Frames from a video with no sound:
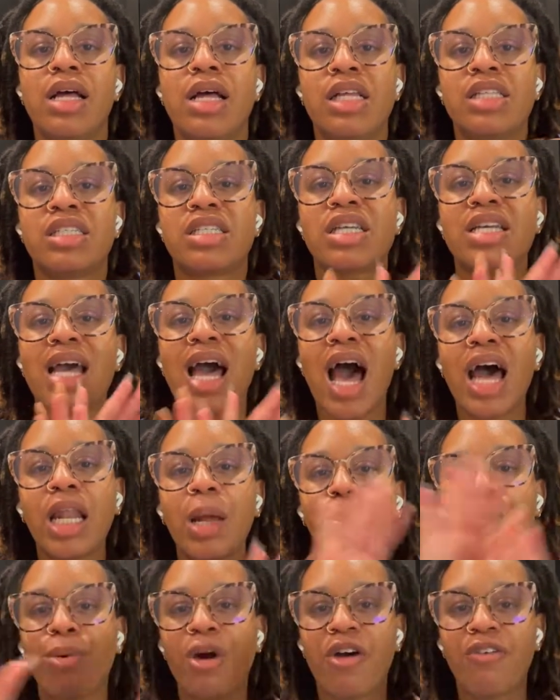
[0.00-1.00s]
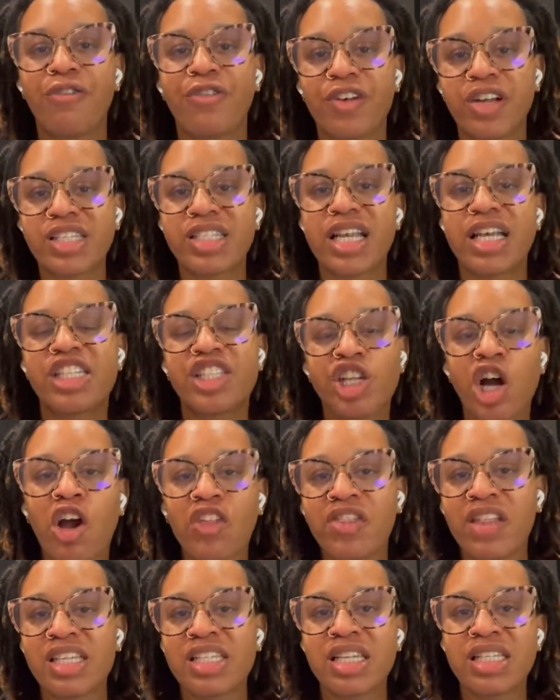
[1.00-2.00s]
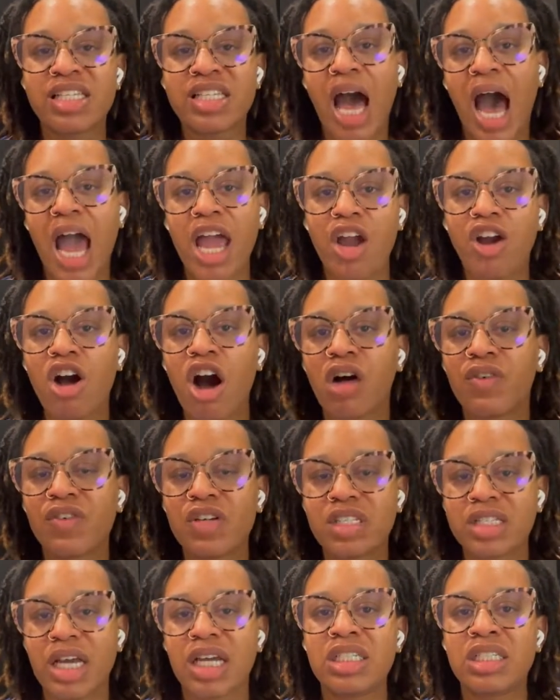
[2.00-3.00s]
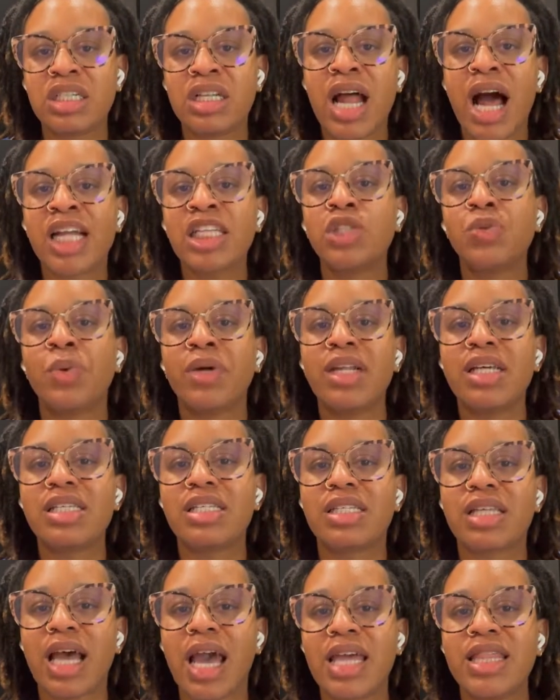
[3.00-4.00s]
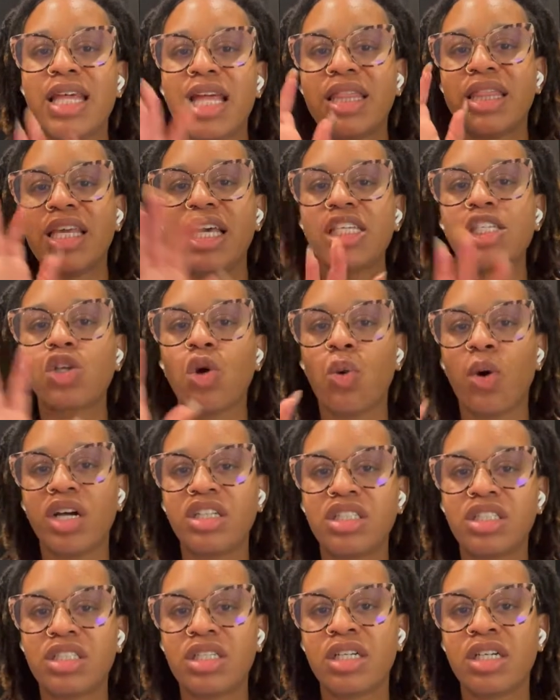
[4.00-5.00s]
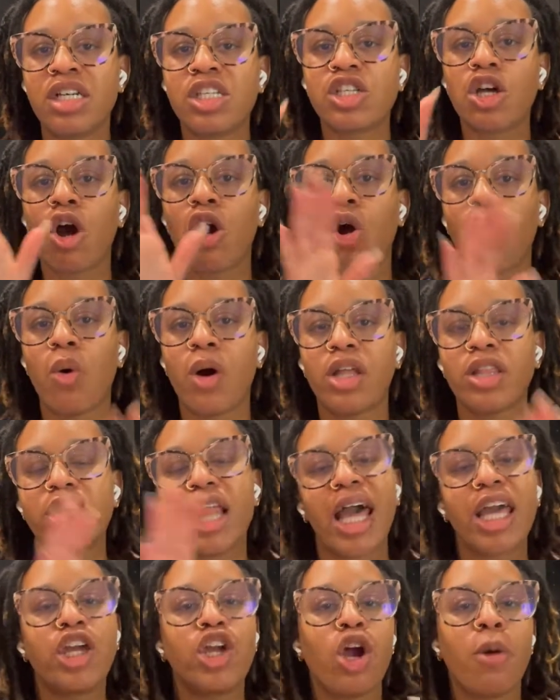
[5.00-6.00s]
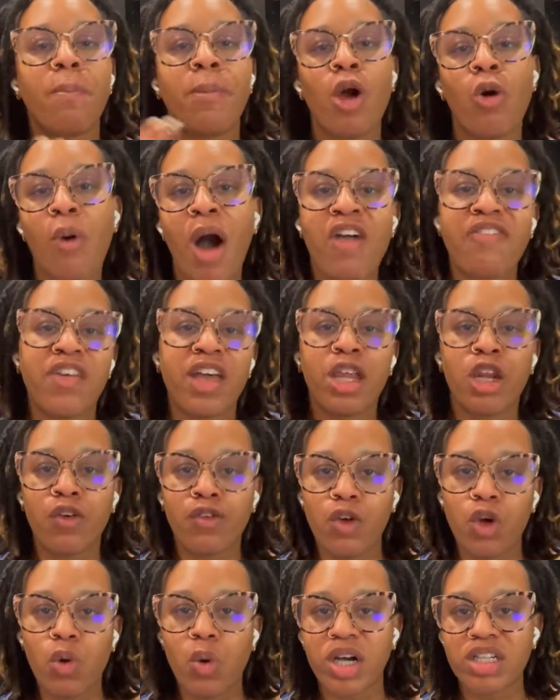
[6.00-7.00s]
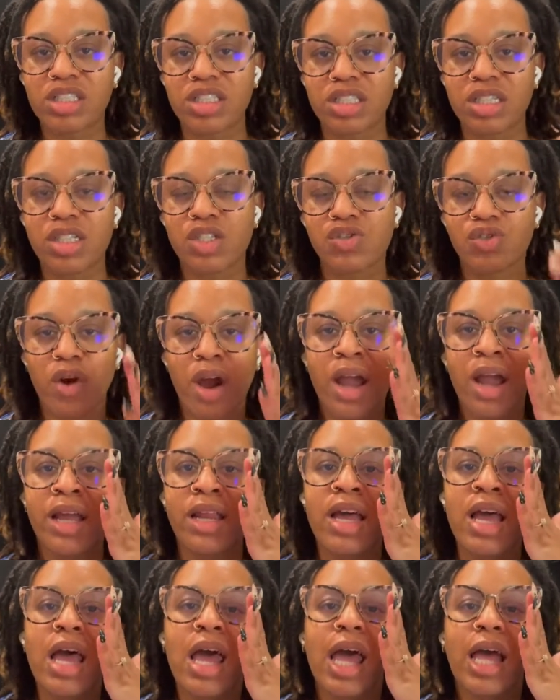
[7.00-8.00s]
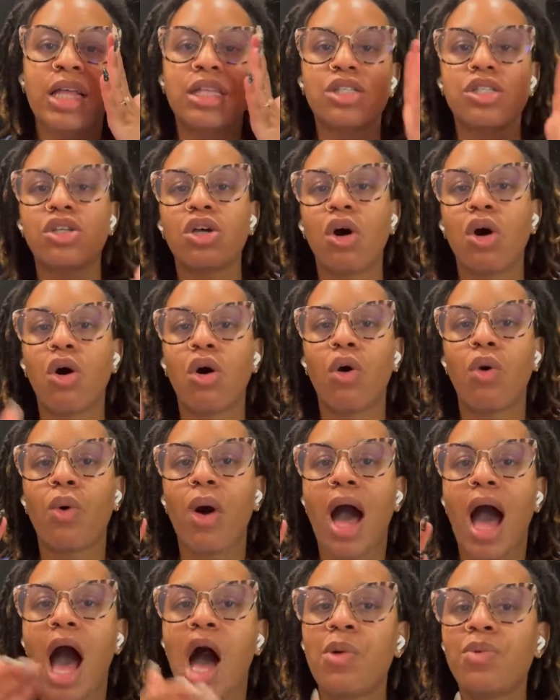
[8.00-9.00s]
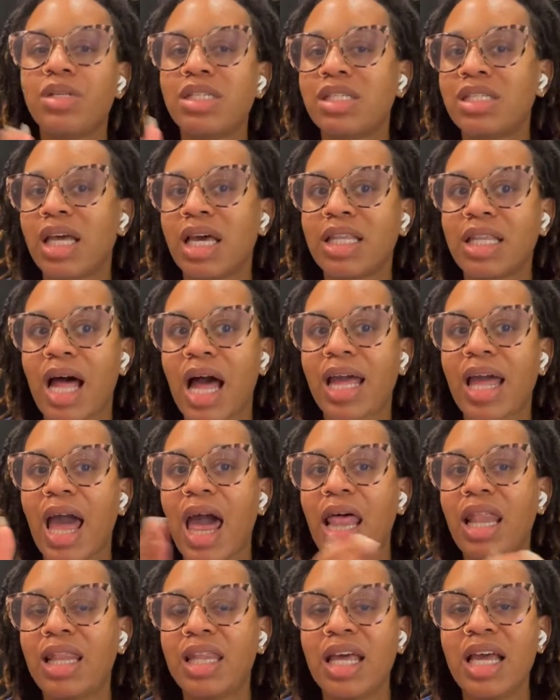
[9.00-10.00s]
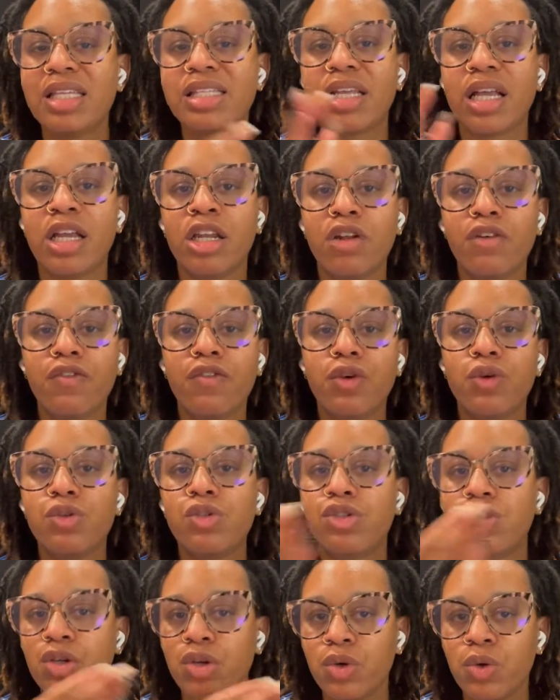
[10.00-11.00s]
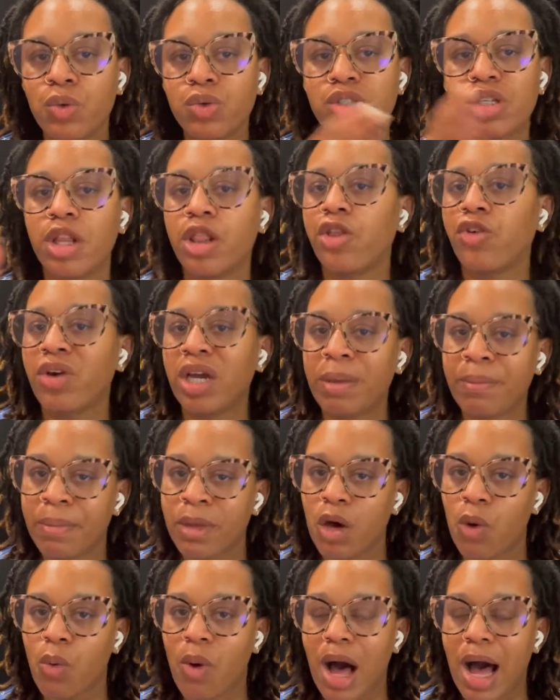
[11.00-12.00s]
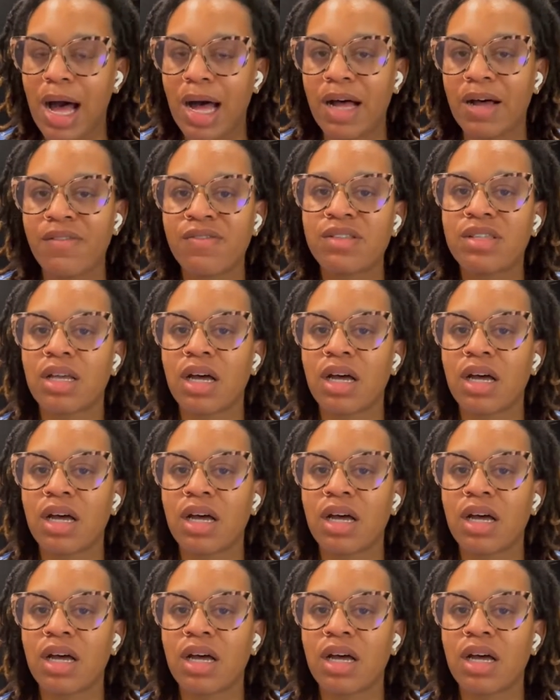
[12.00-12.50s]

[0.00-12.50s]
To kind of preface and start this entire conversation, I just want to say that these questions are like your midwife interview questions, right? And so I would say like at least interview 2 to 3 midwives.